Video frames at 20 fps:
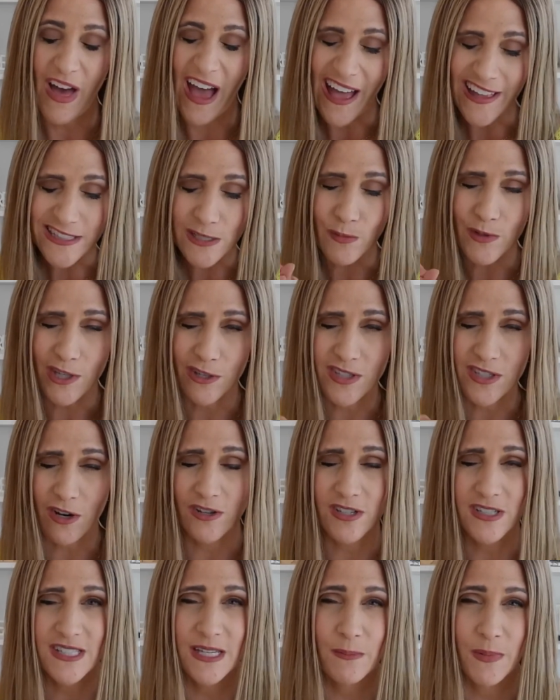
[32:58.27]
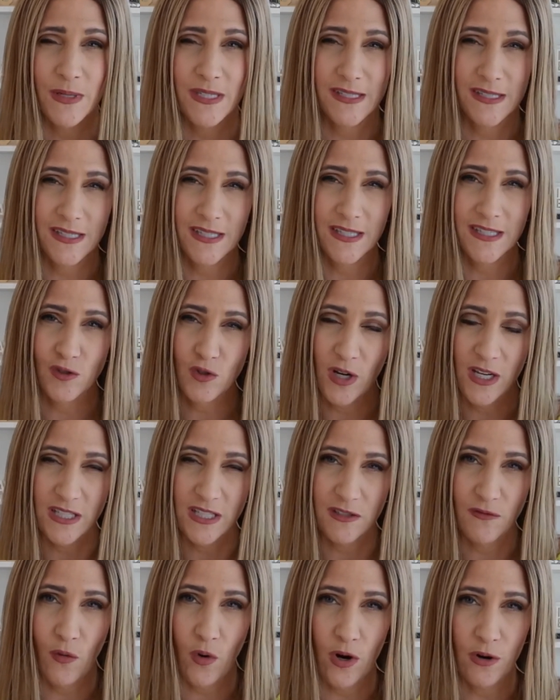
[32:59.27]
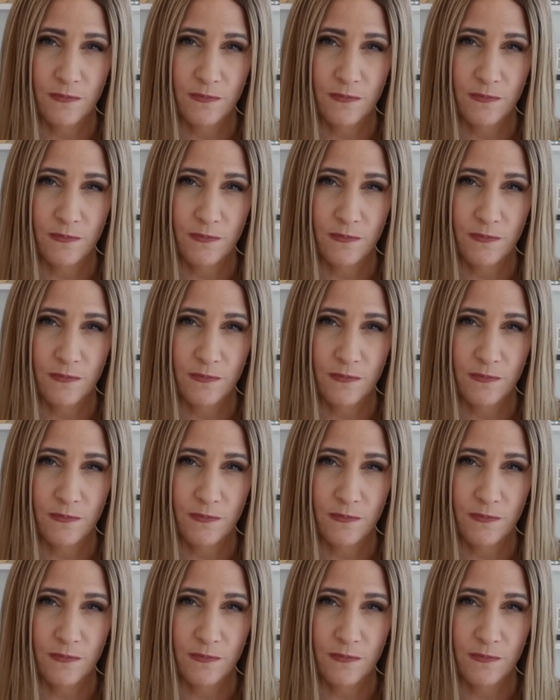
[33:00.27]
That's when you start to see businesses transform.